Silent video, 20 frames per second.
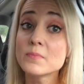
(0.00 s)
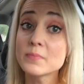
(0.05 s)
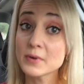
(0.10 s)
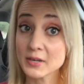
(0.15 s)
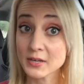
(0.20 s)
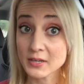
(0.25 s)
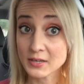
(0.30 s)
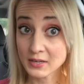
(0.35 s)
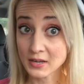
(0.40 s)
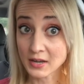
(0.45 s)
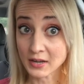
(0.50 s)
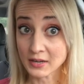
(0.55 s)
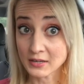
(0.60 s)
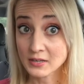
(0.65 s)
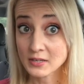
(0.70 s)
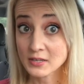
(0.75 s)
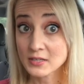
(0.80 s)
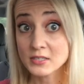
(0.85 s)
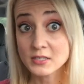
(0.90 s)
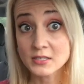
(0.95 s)
But
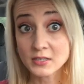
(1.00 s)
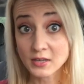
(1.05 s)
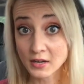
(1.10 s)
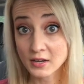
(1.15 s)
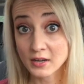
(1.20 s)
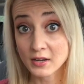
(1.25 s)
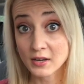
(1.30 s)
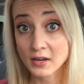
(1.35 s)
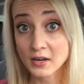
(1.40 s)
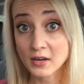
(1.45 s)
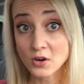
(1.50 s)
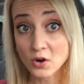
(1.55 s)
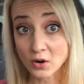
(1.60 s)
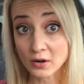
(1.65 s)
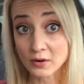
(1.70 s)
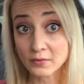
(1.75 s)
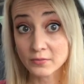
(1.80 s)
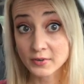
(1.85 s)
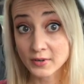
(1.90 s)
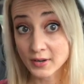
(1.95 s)
again, it's not a
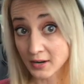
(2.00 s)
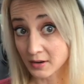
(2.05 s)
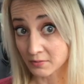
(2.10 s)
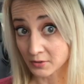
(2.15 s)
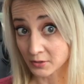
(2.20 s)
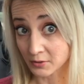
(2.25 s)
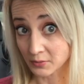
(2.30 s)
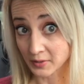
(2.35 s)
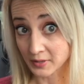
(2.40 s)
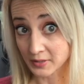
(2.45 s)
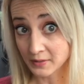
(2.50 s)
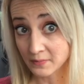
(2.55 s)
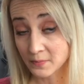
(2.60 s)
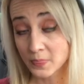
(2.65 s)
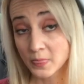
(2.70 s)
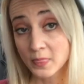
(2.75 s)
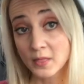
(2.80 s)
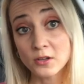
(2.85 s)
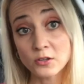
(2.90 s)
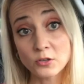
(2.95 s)
car for everyone.
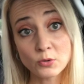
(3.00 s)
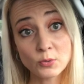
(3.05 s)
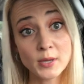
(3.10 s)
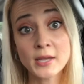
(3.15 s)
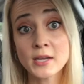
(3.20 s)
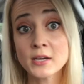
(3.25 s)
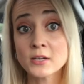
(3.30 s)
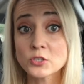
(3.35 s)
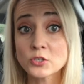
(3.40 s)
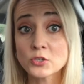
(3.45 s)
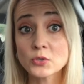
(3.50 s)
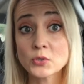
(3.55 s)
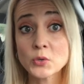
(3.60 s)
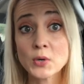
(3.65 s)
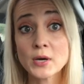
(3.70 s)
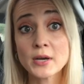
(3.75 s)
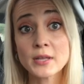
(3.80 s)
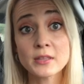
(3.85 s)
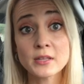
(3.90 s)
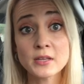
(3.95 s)
You can
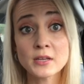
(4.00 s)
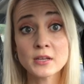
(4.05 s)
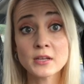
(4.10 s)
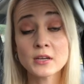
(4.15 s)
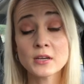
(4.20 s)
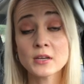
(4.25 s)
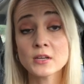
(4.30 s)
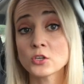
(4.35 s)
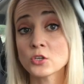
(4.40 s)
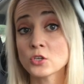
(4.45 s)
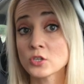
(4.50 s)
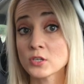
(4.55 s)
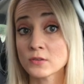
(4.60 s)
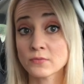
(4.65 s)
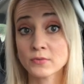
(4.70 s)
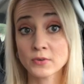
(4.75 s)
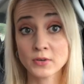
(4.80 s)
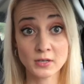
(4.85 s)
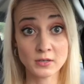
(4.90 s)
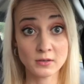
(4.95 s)
do the
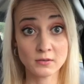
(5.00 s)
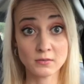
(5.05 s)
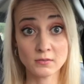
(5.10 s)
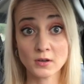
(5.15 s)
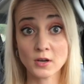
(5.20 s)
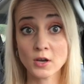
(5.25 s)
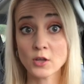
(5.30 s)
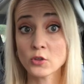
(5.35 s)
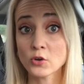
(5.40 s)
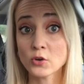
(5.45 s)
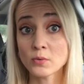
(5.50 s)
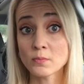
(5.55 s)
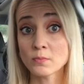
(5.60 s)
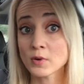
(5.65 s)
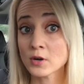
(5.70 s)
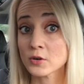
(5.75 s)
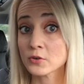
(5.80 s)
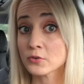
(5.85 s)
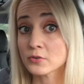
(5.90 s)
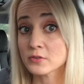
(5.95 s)
different other
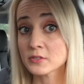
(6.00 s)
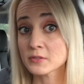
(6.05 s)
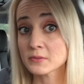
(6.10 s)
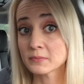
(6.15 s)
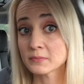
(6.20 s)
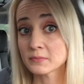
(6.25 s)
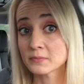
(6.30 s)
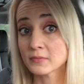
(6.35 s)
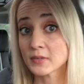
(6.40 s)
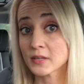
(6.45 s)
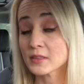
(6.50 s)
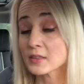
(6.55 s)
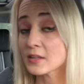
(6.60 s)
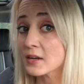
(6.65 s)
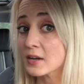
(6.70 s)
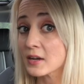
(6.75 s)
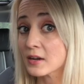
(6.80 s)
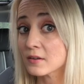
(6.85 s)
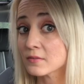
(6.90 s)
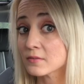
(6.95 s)
models that
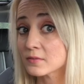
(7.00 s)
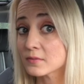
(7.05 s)
they have.